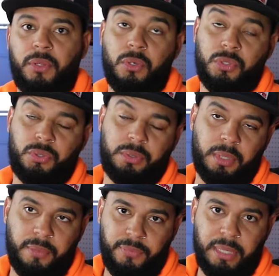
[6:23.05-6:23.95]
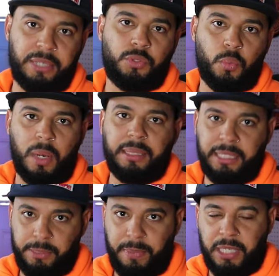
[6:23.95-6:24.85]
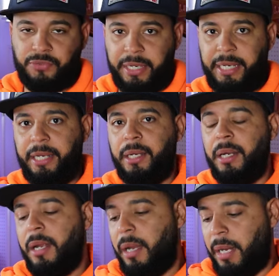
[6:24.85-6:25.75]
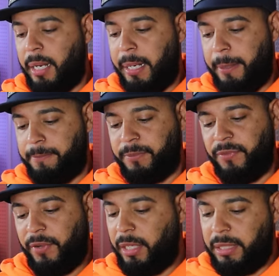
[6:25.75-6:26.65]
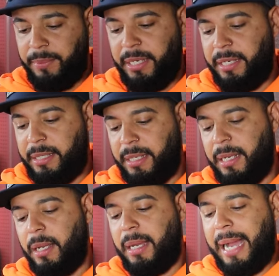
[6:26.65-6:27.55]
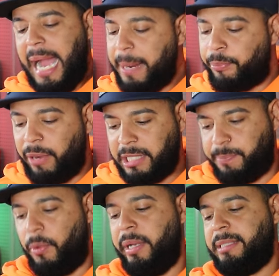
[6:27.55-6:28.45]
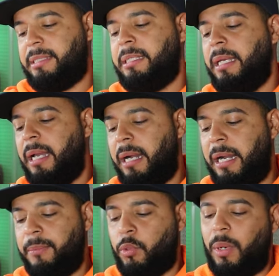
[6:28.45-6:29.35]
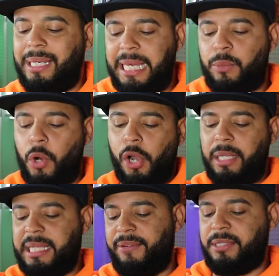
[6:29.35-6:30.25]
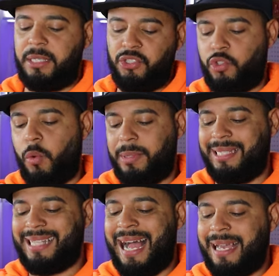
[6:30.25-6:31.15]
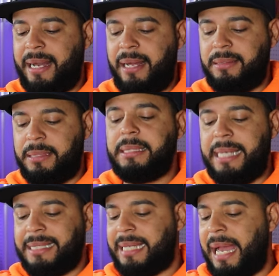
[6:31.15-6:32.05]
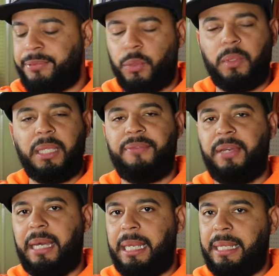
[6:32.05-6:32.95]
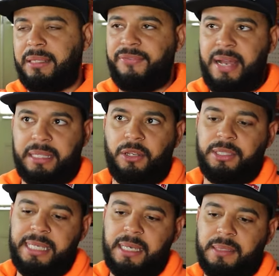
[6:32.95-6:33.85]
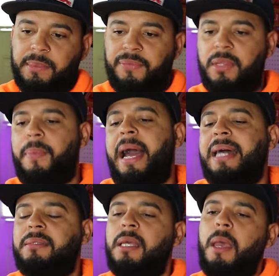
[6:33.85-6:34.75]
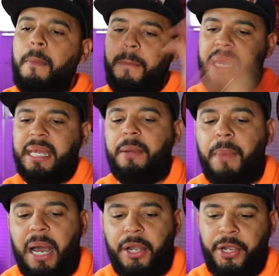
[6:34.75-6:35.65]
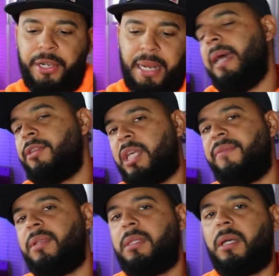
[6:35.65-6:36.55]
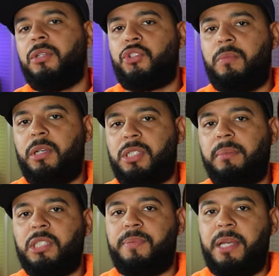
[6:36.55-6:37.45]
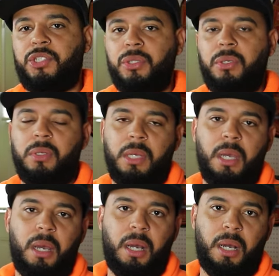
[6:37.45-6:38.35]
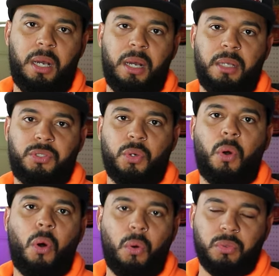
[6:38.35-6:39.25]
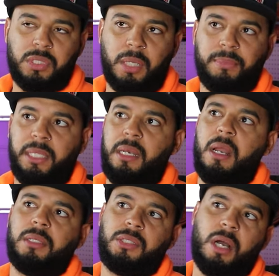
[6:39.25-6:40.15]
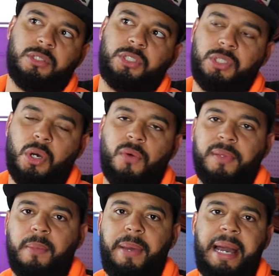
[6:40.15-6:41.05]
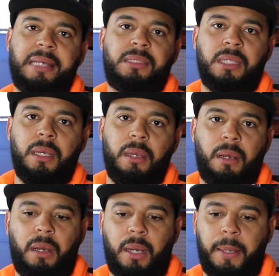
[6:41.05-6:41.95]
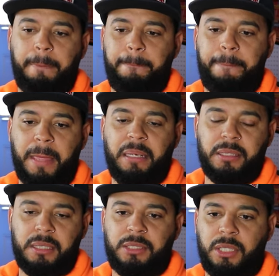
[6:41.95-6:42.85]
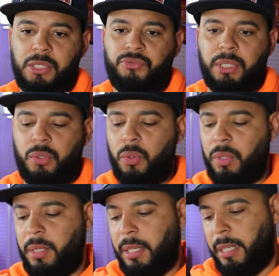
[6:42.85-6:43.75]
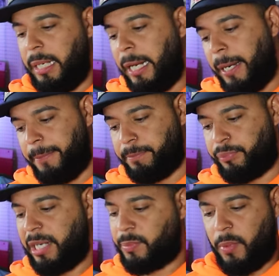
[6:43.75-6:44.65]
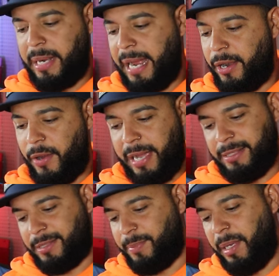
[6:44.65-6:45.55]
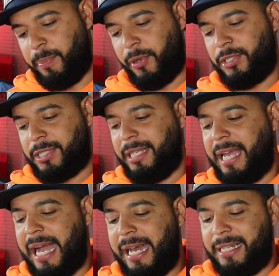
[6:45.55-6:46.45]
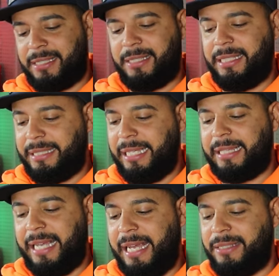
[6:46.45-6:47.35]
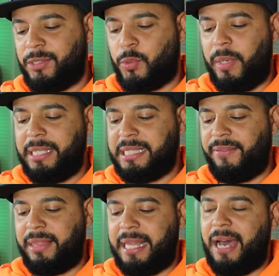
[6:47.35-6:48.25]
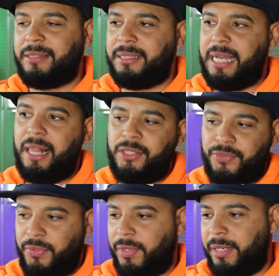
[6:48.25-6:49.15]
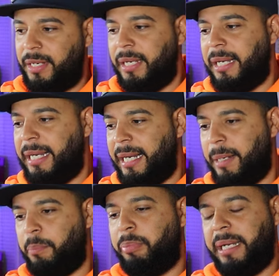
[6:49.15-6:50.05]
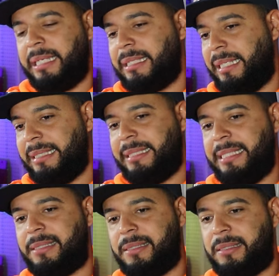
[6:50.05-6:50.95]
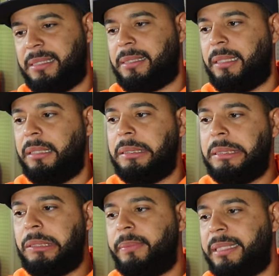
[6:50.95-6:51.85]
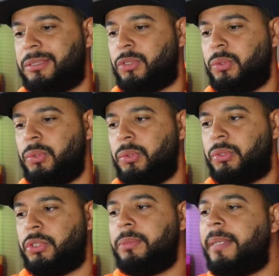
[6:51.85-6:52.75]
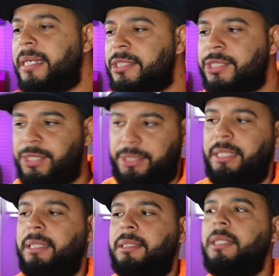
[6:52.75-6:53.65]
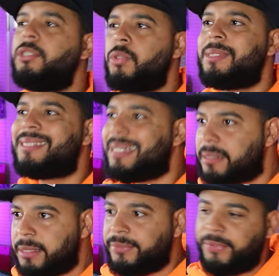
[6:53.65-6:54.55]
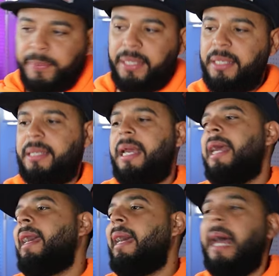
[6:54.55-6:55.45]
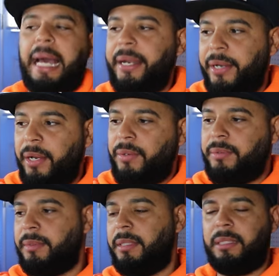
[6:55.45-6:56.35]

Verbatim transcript: for those of you guys who want these bikes right here um, very limited, high price points. Um, do I like what Harley Davidson is doing with these icons? Yes, I absolutely love it. I like the fact that they're taking something from the past, making it modern, and they're giving the consumer something special uh, to hold, something nostalgic to hold from the past. Um, and it's, it's, it's really cool. Um, price point, I don't know. I just, me personally, I honestly think that $27,000 for a bike like this is just a little bit too, too much, a little too excessive for me. I don't know.